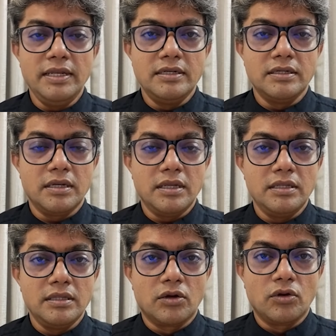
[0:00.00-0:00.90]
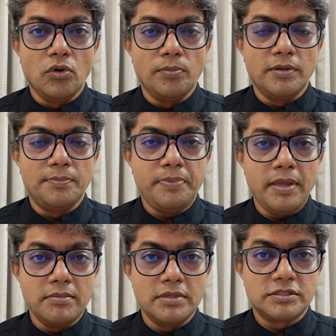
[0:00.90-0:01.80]
leader in the global
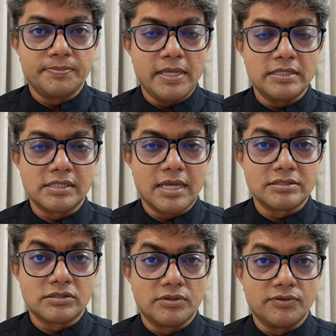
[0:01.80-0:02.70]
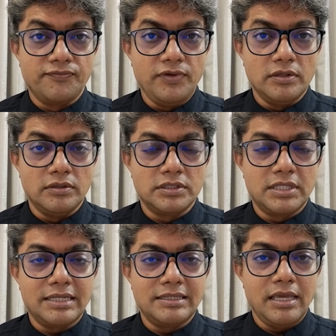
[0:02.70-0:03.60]
payment space, has
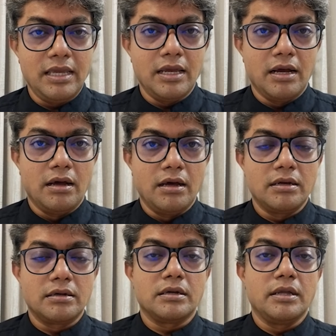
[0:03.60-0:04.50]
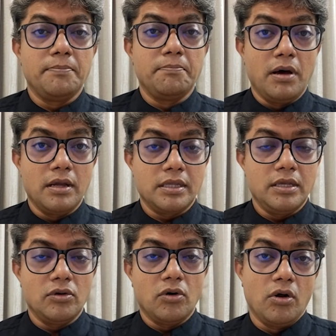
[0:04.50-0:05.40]
revealed that they are
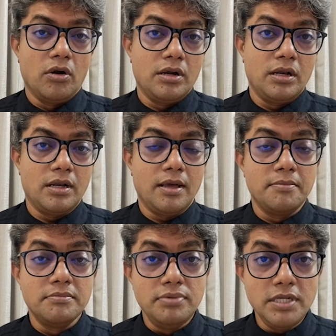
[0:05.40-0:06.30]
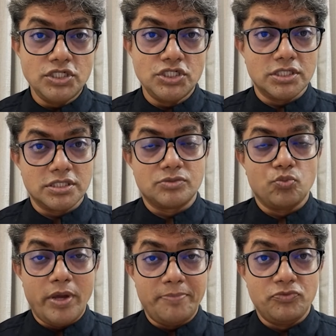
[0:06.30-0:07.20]
embarking on an
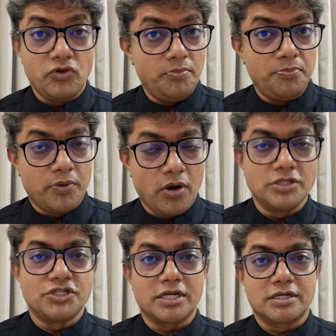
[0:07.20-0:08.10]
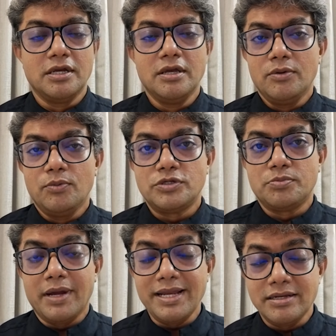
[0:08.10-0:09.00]
ambitious web three project,
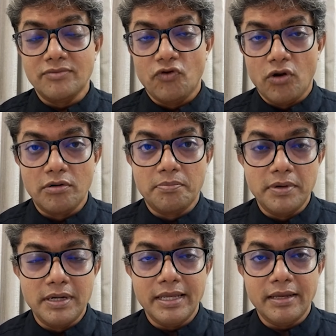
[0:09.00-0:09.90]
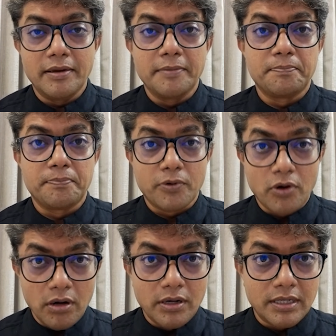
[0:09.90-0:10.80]
which might involve building a
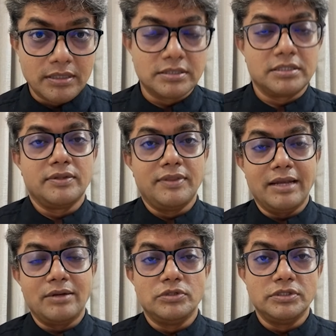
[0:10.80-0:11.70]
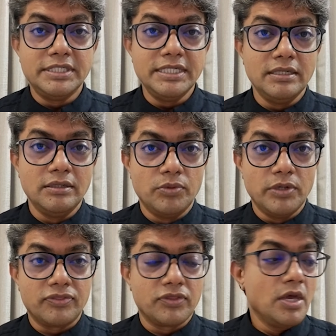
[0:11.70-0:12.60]
product that will deal
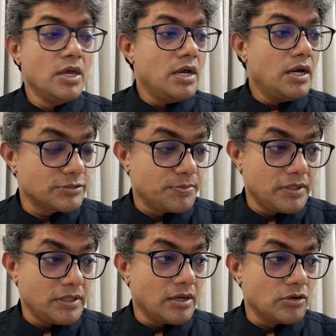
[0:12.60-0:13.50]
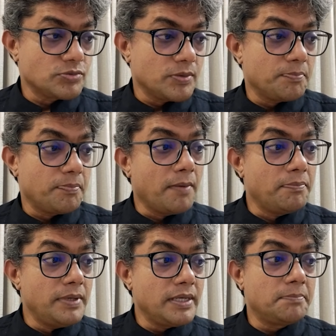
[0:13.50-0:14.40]
with, as per the announcement,
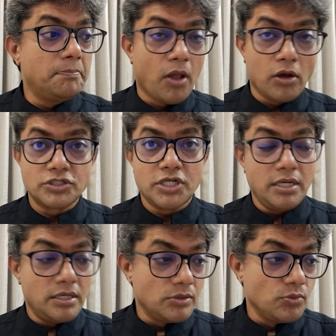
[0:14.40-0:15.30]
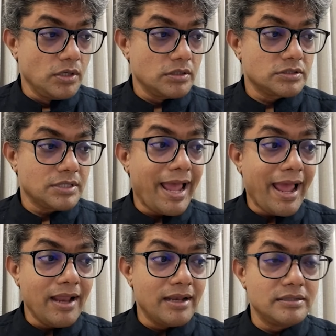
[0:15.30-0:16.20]
public blockchain networks
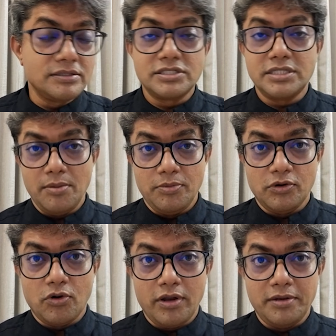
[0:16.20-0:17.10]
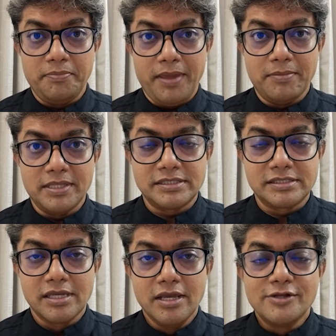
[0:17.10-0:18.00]
and stablecoin
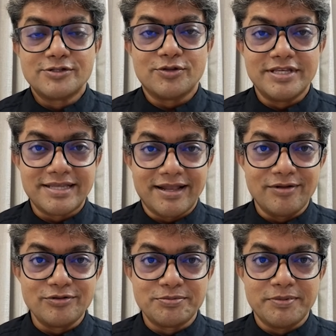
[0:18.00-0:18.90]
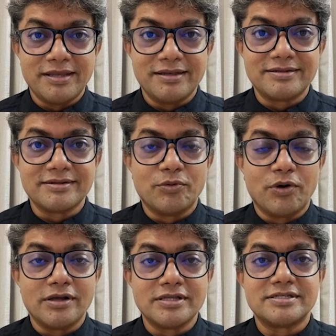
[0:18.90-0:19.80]
payments. So this announcement
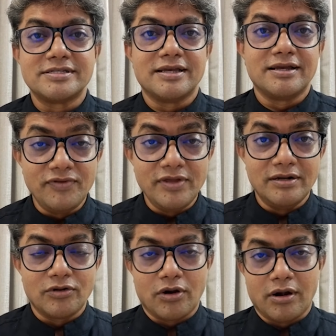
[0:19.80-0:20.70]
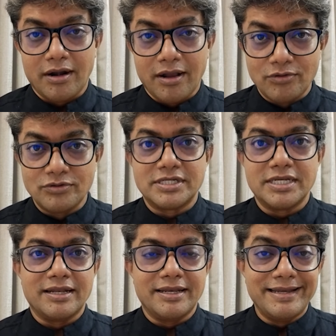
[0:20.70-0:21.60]
was revealed or announced
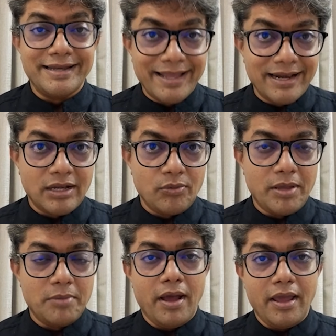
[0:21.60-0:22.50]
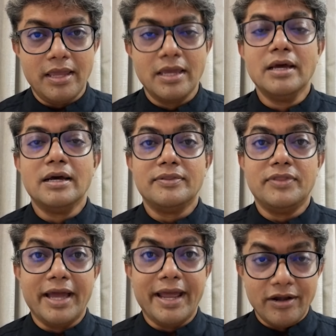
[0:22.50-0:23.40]
in an indirect way by
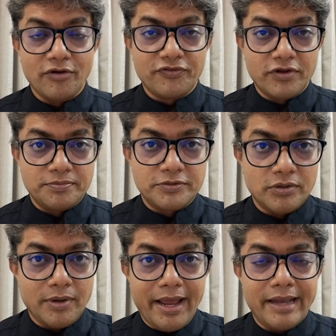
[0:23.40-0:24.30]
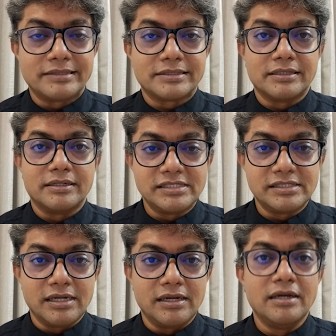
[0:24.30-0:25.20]
the head of crypto at
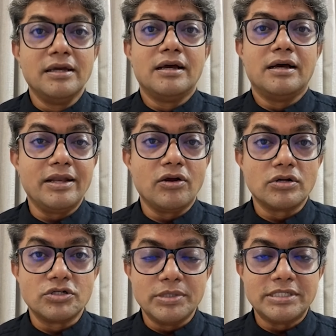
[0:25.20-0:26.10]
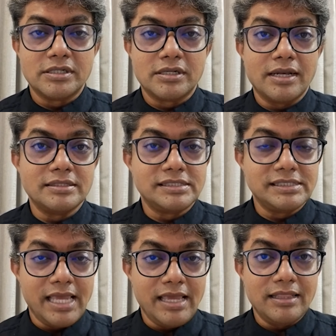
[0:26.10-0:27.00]
Visa, getting on Twitter and
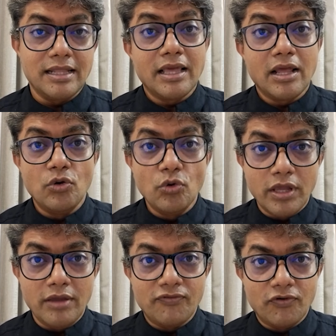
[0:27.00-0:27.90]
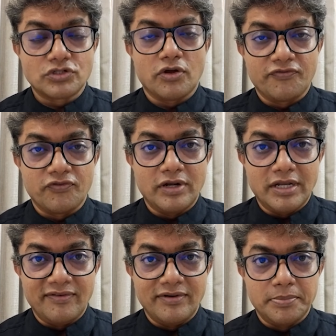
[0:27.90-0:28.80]
saying that they are looking for software
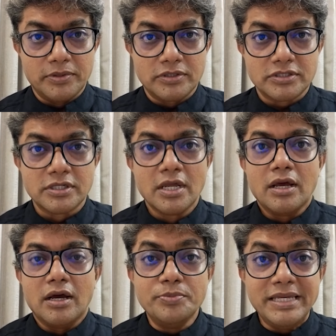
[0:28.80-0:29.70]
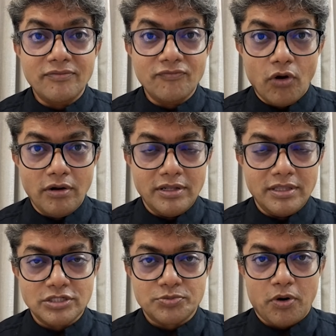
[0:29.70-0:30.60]
developers to be involved
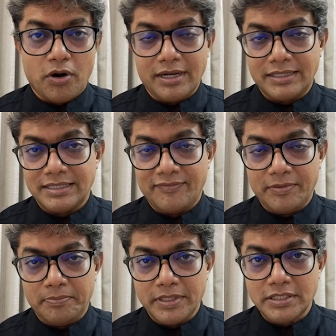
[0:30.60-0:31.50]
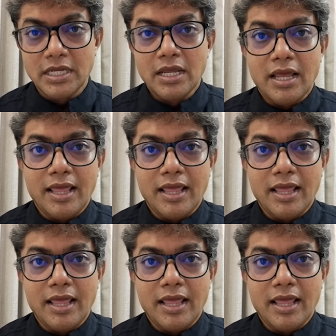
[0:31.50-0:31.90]
in this product development.